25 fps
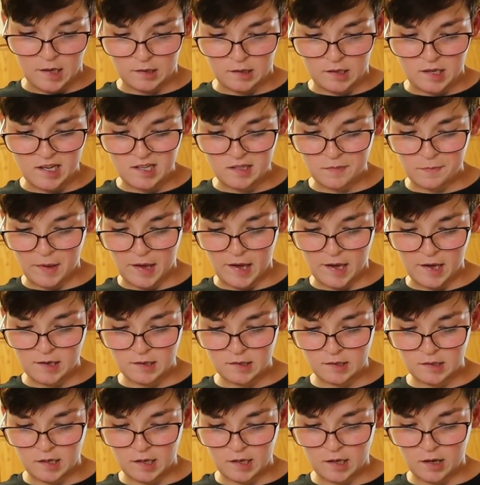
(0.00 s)
These
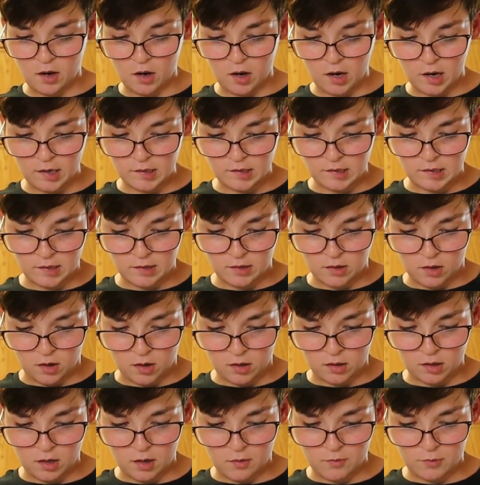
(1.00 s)
pans I got did
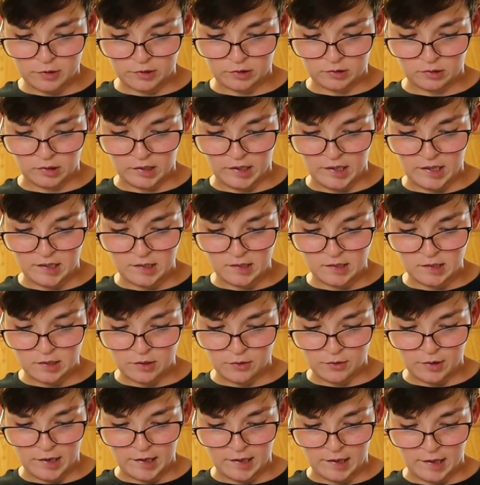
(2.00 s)
not come with lids,
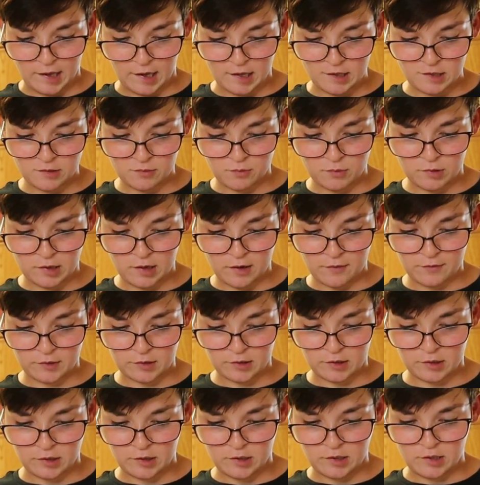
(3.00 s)
so I guess
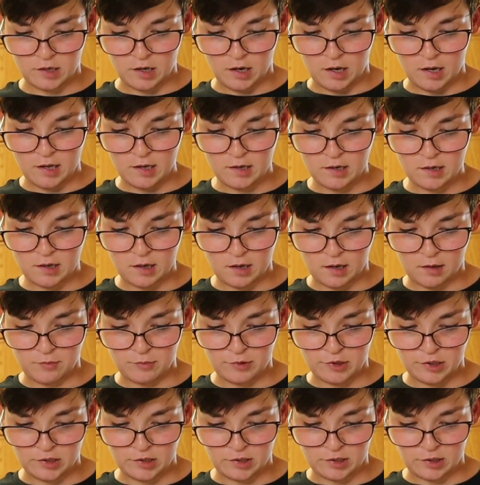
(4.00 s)
whenever they're done,
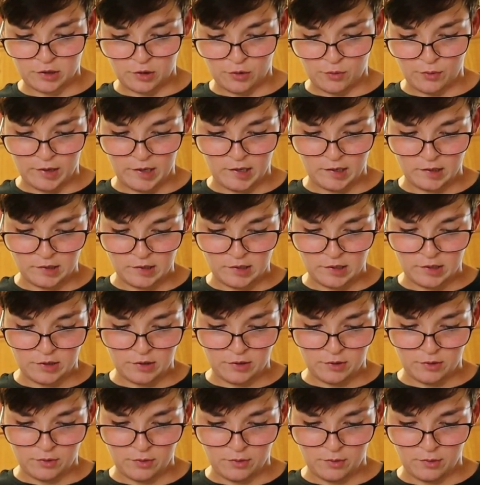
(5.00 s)
I'm just going
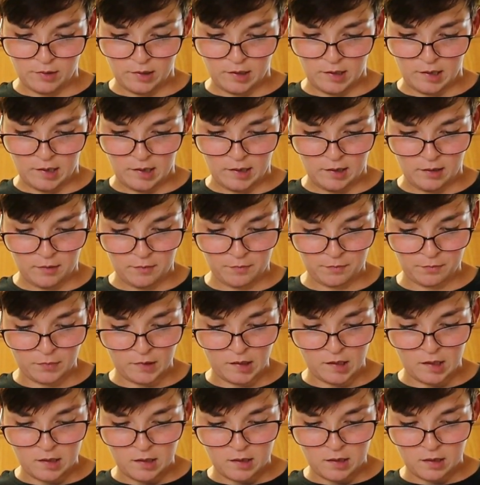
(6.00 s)
to
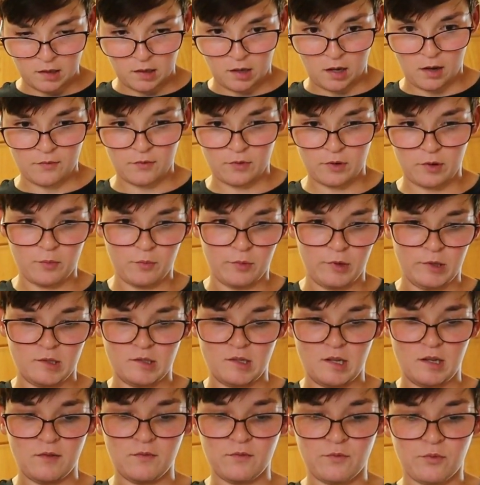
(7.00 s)
cover them
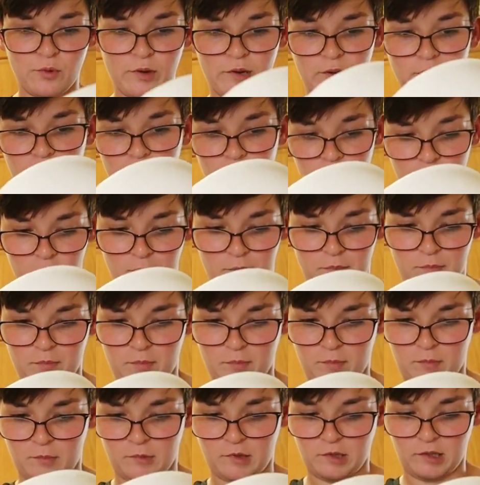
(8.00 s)
with tin foil or
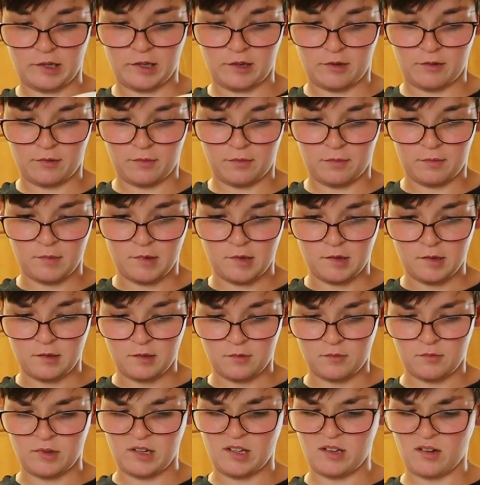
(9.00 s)
clear,
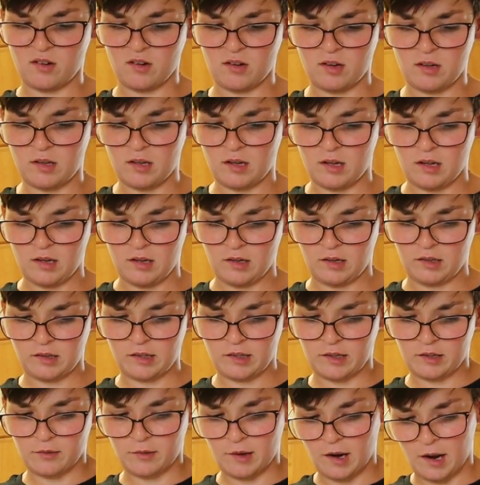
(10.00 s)
what do you call it,
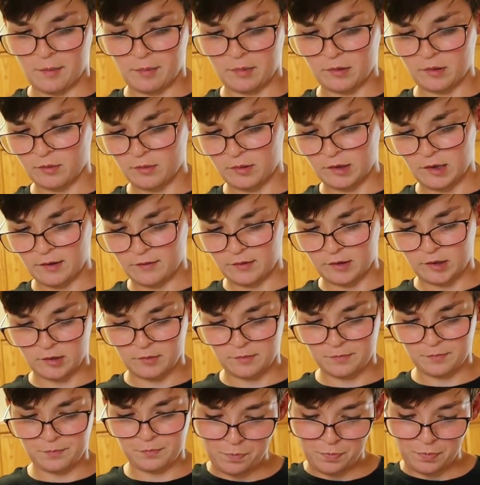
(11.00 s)
clear wrap or whatever.
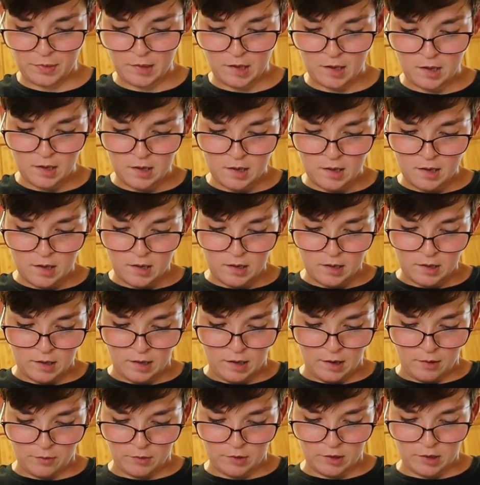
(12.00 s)

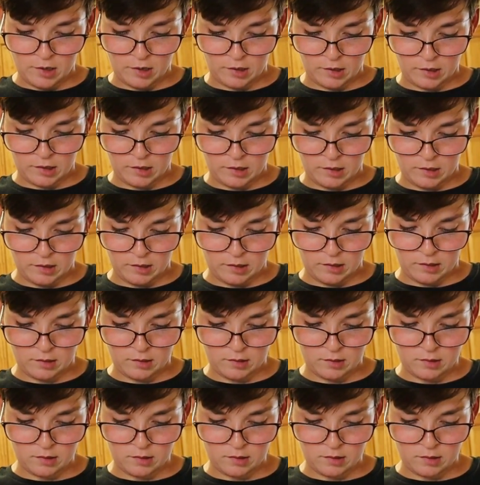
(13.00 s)
Yeah, we're not gonna